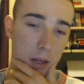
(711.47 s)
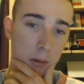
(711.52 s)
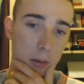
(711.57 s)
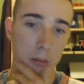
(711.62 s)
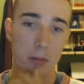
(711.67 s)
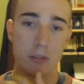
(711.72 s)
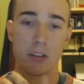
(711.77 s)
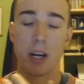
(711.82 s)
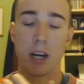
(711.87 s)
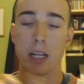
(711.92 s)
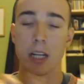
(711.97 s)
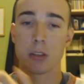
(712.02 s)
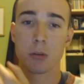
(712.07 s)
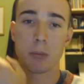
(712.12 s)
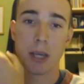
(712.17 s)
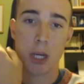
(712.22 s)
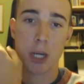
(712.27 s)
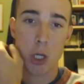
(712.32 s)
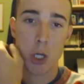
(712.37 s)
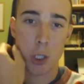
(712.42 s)
trying to
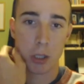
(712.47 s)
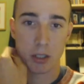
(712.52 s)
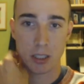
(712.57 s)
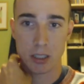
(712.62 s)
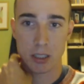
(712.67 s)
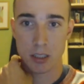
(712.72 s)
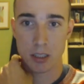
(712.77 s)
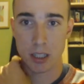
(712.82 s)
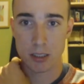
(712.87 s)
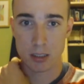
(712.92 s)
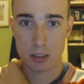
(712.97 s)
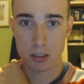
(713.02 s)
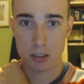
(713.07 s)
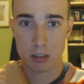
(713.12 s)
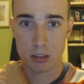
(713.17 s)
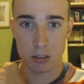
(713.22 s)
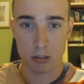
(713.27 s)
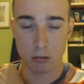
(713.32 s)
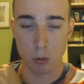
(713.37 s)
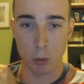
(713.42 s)
make sure he
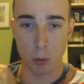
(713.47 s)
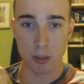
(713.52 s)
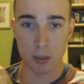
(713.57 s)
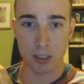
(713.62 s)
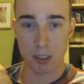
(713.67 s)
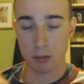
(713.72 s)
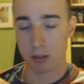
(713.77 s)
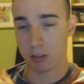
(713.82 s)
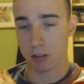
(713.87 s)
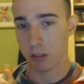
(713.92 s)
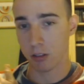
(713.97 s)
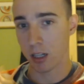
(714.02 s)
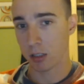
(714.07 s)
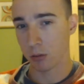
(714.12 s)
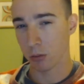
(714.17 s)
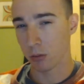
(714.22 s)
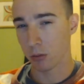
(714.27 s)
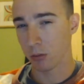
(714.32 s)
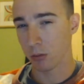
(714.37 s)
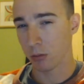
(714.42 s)
doesn't lose. He was trying
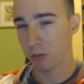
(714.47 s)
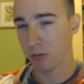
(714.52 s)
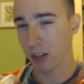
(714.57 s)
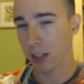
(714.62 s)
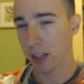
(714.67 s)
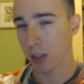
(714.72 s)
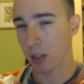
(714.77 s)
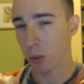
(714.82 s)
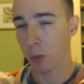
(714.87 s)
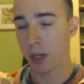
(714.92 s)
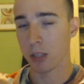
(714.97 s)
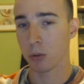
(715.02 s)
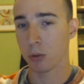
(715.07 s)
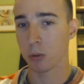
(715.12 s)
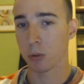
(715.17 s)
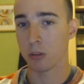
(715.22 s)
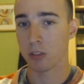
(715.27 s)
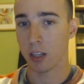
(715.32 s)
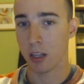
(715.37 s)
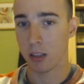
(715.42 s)
to find a way
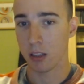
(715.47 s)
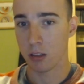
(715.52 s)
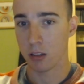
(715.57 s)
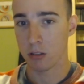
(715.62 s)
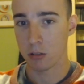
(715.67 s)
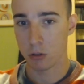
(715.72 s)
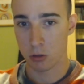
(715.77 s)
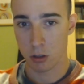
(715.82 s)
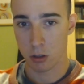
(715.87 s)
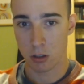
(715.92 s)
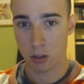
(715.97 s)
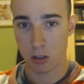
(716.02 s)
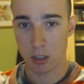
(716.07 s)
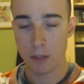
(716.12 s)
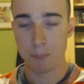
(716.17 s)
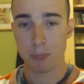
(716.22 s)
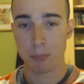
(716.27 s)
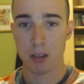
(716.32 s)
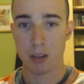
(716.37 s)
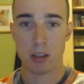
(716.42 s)
to draw
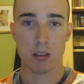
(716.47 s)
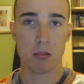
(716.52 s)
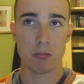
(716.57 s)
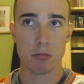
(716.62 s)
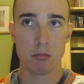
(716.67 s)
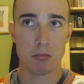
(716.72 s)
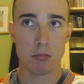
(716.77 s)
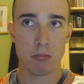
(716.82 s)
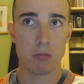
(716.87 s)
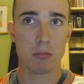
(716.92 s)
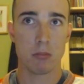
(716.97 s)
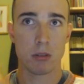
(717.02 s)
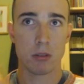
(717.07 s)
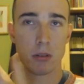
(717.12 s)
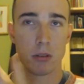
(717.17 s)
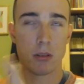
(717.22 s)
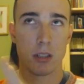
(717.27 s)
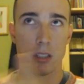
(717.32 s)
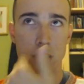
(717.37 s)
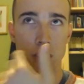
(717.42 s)

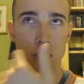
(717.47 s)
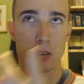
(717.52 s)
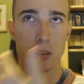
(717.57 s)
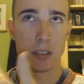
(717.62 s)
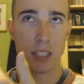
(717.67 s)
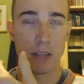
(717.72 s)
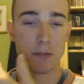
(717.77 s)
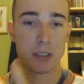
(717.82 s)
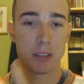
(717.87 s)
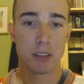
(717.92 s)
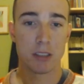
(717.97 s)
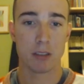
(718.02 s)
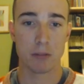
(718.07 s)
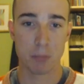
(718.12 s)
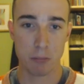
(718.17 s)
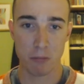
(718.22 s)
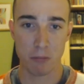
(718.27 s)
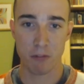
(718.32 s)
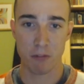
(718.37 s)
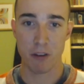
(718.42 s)
in the safest
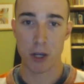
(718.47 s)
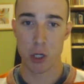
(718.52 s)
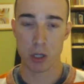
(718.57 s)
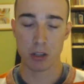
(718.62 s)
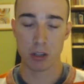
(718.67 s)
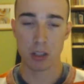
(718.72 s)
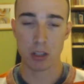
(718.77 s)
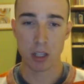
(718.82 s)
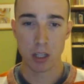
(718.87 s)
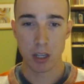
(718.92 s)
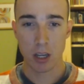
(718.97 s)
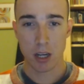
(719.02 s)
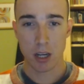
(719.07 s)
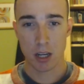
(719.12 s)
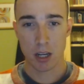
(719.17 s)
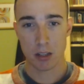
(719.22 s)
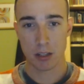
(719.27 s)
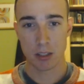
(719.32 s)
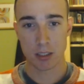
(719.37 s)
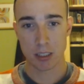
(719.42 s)
fashion,
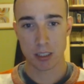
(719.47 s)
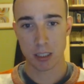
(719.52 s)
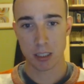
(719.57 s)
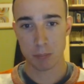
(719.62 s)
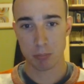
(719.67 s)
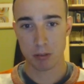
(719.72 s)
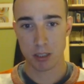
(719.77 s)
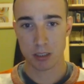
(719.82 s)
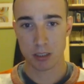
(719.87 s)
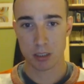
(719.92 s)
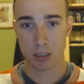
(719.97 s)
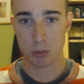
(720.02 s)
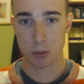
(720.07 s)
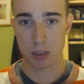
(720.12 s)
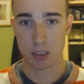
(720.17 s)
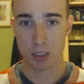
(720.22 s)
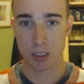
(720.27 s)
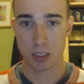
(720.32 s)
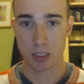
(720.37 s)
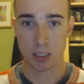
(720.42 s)
and here he played
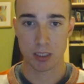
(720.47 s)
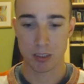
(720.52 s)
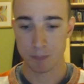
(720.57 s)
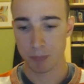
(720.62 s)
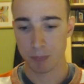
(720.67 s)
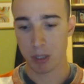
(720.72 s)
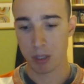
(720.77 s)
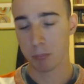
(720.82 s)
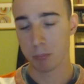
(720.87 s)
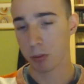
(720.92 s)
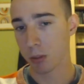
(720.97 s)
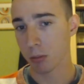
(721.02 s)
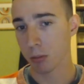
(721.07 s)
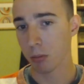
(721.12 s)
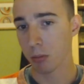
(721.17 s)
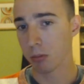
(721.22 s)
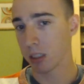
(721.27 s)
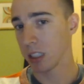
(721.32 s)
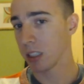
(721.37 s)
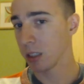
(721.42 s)
d6.
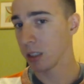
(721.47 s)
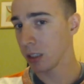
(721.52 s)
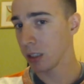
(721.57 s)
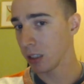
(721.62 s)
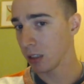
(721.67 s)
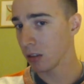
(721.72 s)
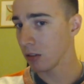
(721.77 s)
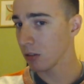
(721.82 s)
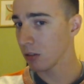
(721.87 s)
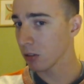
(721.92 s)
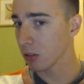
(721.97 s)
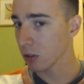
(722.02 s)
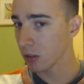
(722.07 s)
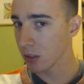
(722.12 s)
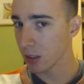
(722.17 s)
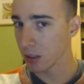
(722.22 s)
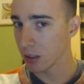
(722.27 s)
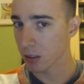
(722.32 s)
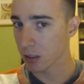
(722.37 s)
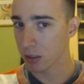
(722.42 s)
Probably he
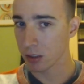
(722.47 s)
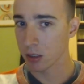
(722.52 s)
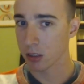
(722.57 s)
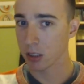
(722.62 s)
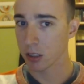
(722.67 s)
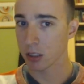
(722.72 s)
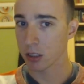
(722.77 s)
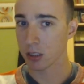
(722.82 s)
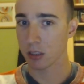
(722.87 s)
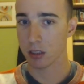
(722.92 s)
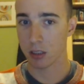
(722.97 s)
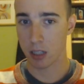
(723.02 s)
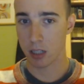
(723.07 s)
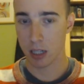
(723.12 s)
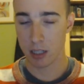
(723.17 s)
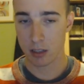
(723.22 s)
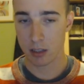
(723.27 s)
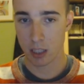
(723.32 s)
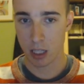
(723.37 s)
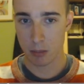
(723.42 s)
considered the
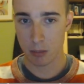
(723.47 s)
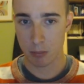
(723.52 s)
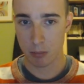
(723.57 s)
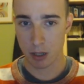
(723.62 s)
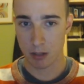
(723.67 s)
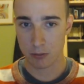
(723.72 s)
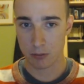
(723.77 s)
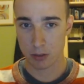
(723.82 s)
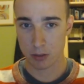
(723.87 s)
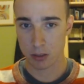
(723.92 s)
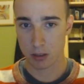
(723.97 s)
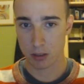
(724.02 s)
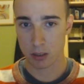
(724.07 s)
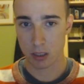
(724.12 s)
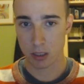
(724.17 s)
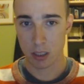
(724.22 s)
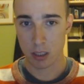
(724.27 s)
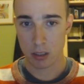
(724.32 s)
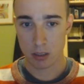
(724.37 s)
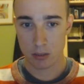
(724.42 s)
endgame after
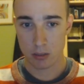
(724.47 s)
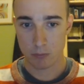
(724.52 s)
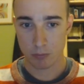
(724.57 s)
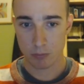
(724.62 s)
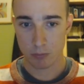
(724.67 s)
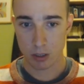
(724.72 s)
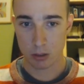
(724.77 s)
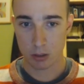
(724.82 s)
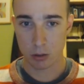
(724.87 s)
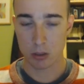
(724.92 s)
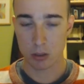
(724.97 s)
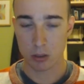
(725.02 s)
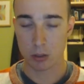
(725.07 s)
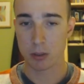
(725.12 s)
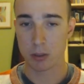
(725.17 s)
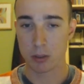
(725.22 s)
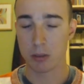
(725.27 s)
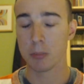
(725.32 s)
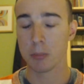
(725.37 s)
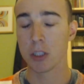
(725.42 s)

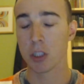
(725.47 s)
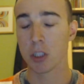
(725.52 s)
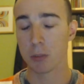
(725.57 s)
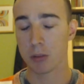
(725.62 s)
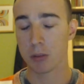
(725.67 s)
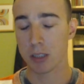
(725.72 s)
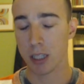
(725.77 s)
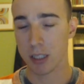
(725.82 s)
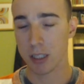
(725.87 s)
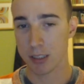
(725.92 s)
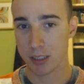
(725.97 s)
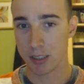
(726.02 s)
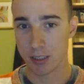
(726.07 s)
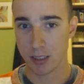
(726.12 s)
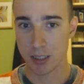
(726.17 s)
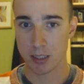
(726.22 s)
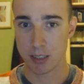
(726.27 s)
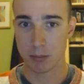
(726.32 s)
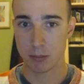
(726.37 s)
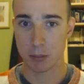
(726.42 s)
bishop takes
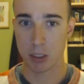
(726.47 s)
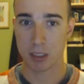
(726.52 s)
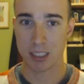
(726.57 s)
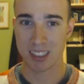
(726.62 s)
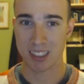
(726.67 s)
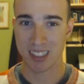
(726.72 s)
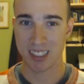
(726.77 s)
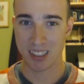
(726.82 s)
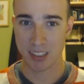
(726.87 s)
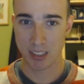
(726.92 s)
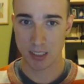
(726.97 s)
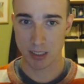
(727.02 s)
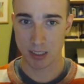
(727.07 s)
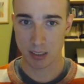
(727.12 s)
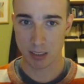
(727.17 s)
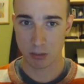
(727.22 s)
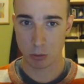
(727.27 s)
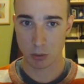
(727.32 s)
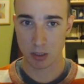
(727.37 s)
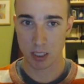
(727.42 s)
c6, b takes
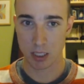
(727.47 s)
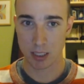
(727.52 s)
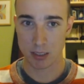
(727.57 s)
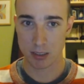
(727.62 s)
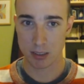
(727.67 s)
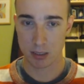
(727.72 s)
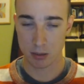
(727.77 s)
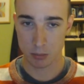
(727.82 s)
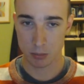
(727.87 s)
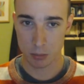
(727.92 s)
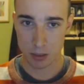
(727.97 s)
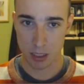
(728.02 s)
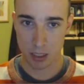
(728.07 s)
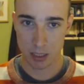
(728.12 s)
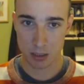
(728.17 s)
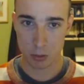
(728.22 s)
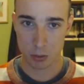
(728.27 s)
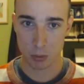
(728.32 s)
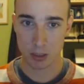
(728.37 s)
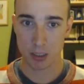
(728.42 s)
c6, rook takes
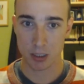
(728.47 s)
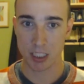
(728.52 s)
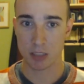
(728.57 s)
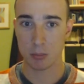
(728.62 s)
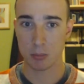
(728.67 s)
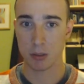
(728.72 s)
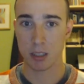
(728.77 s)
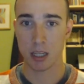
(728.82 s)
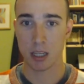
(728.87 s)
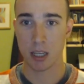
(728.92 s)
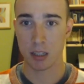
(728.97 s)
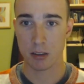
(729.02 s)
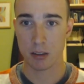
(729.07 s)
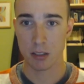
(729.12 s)
b8, queen takes b8.